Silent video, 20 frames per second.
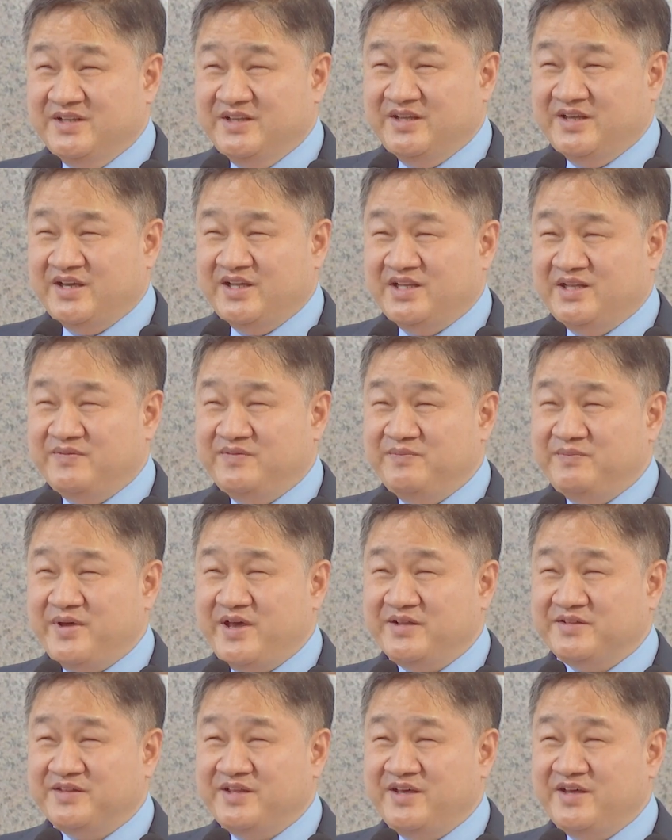And even
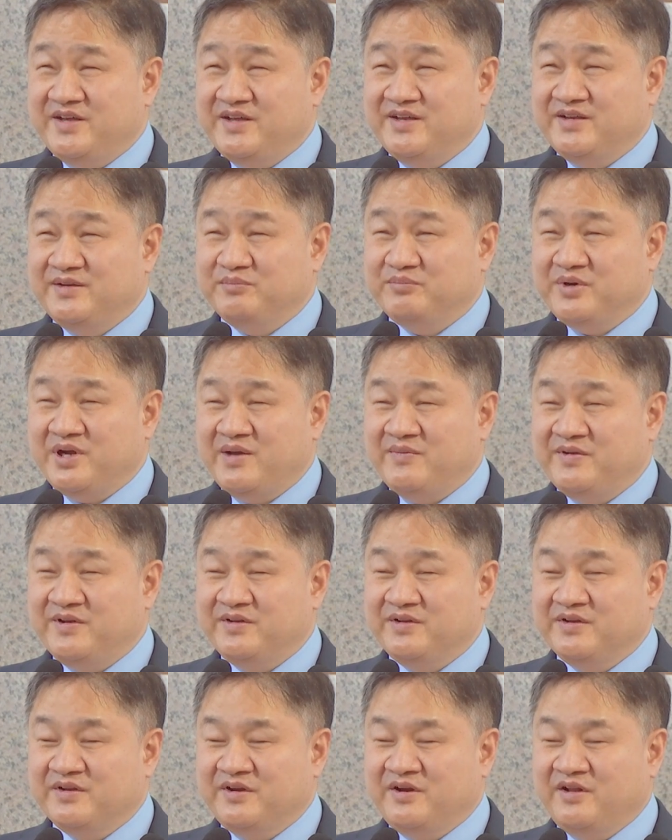back then, private
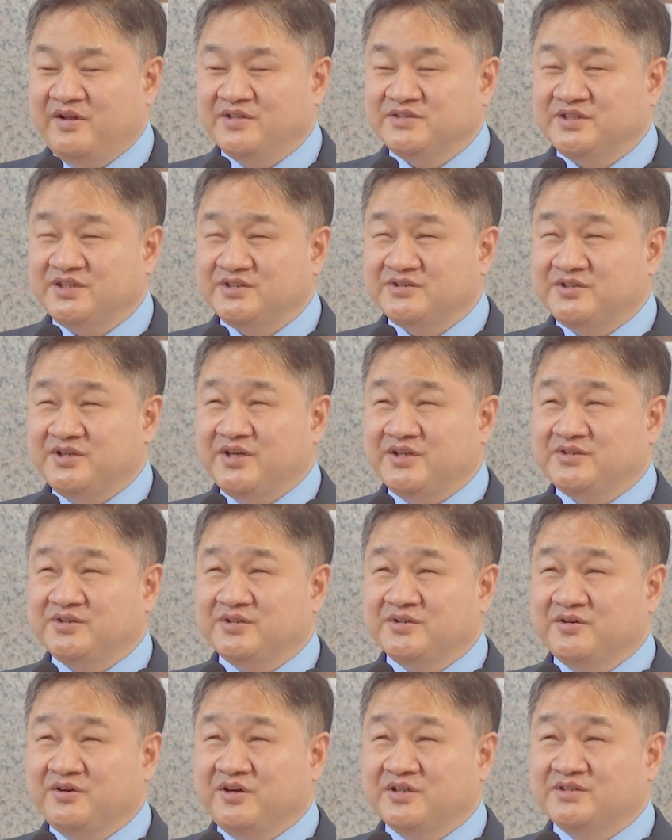college education
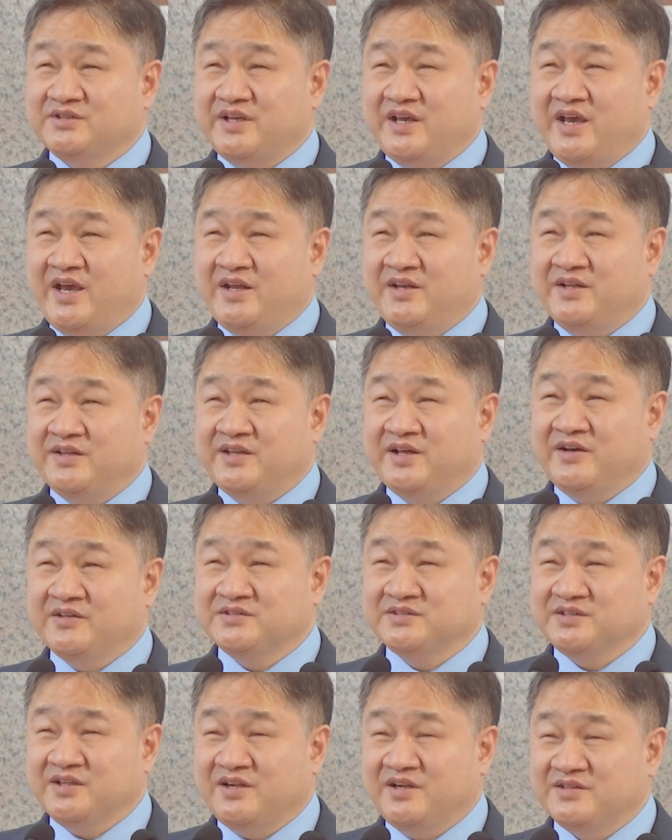cost
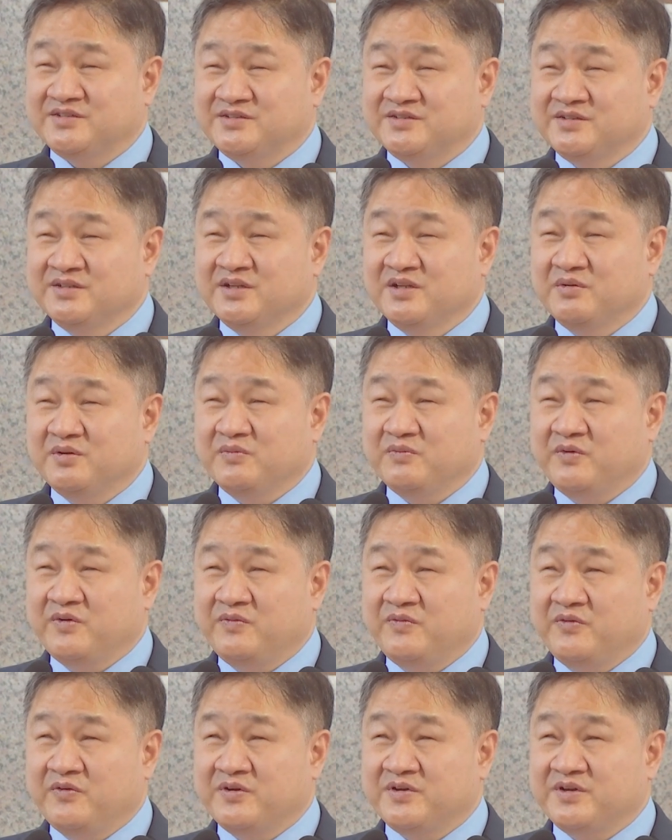$80,000 for
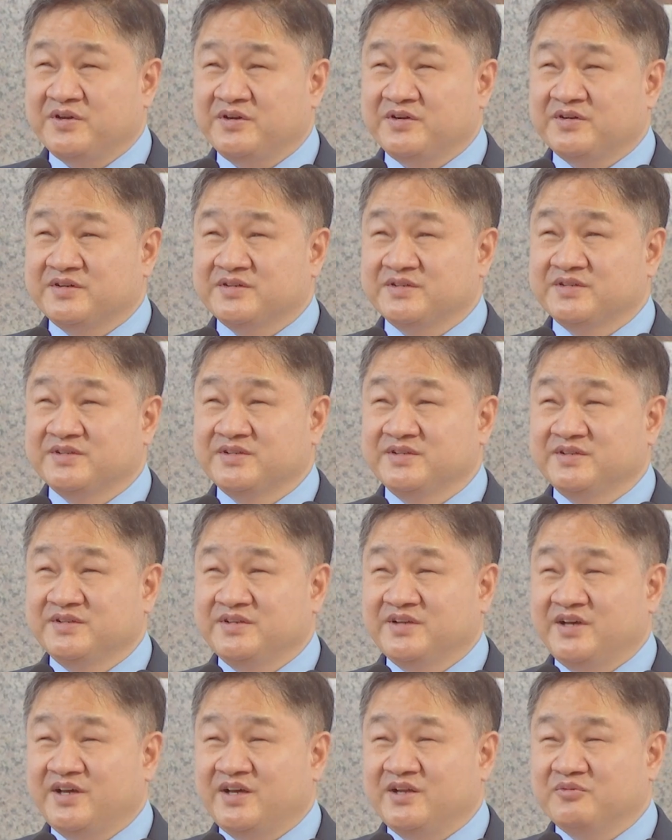4 years,
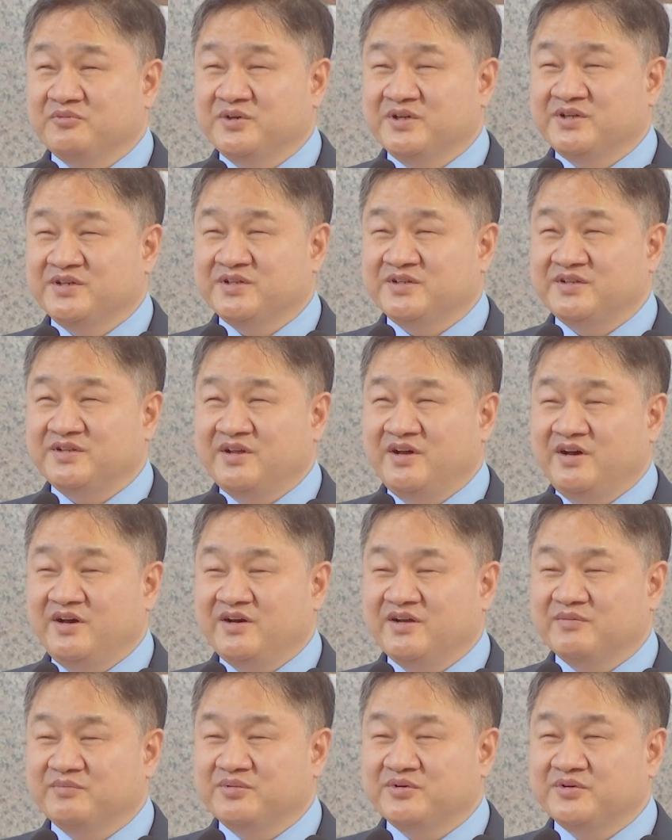and we could not
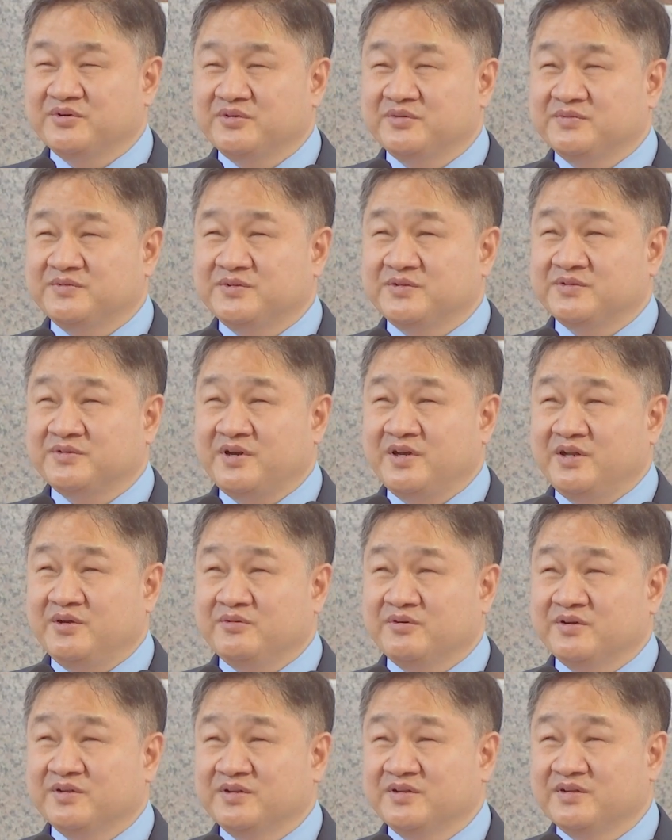prove to
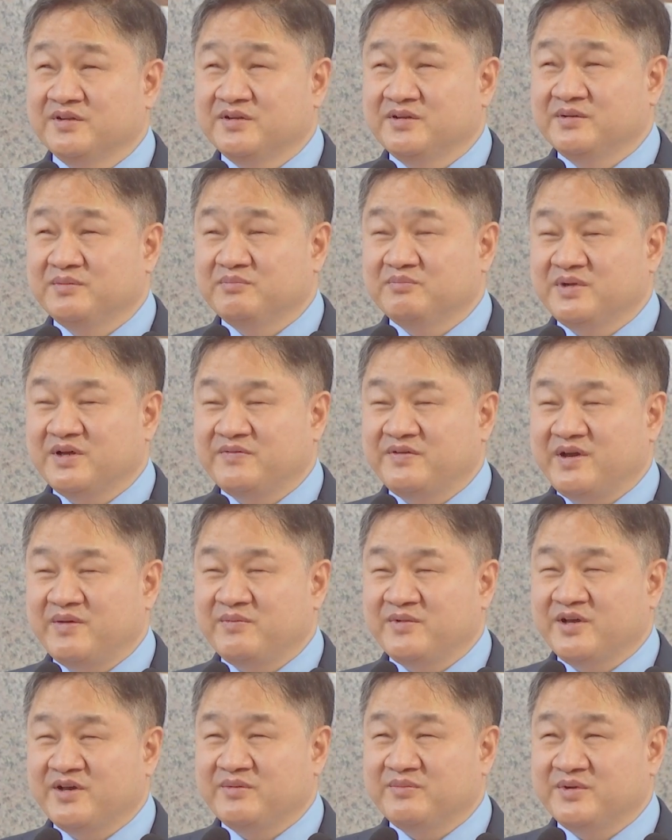anyone, my
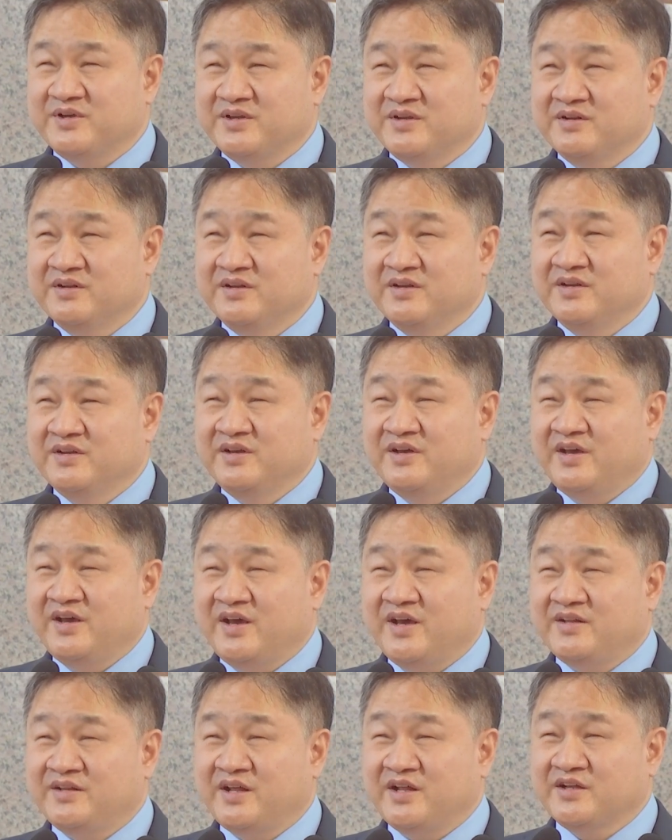family I mean,
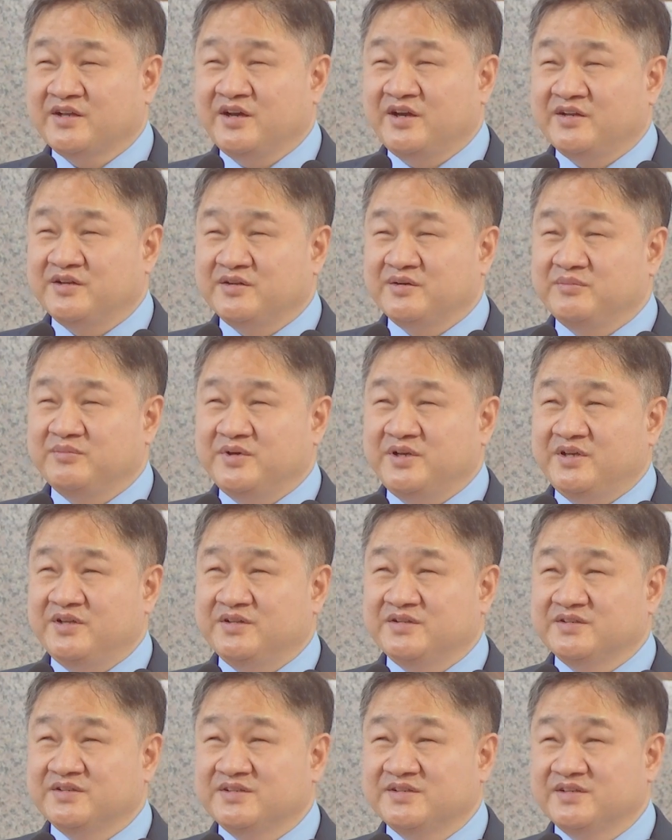had that kind of
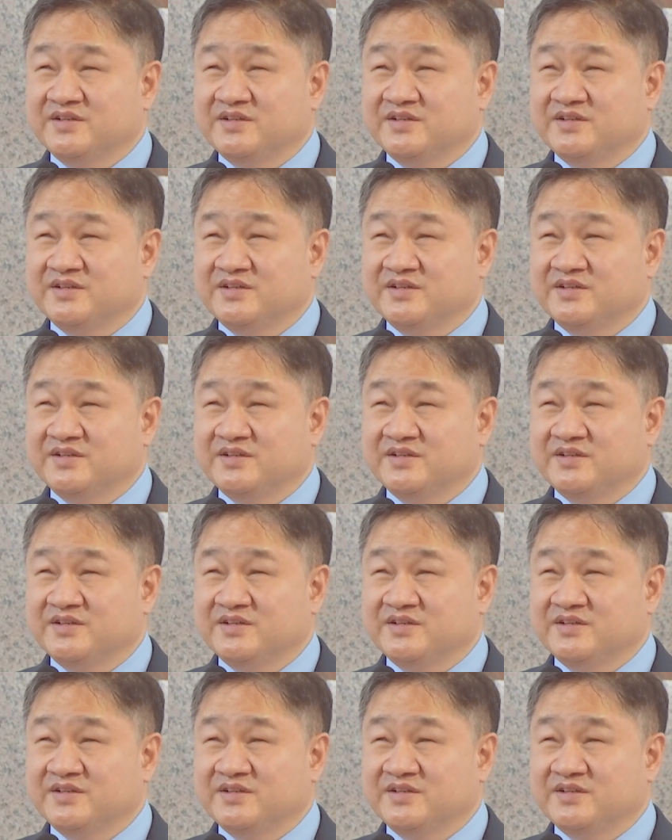means.